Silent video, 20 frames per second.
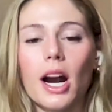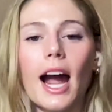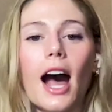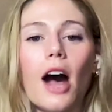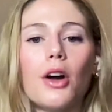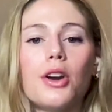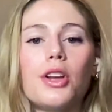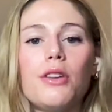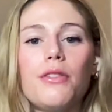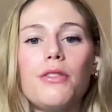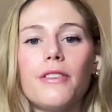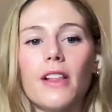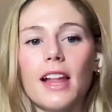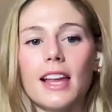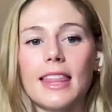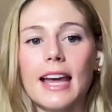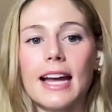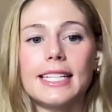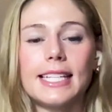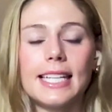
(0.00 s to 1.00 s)
How do you feel
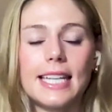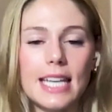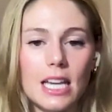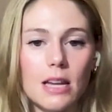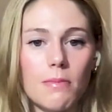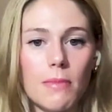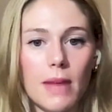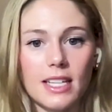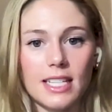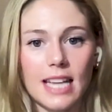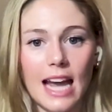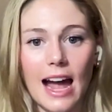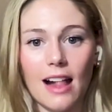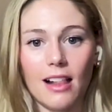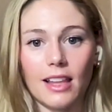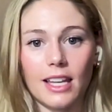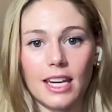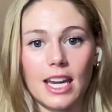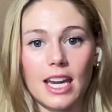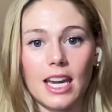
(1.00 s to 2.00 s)
like that team
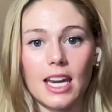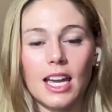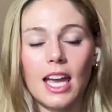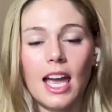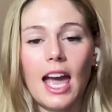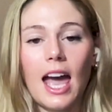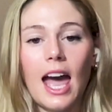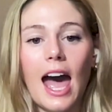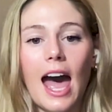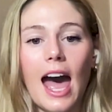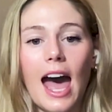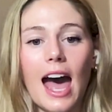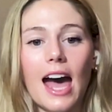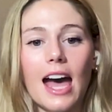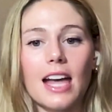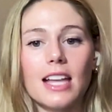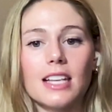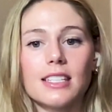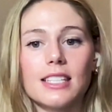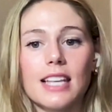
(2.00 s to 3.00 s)
mentality
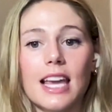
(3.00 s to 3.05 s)
has,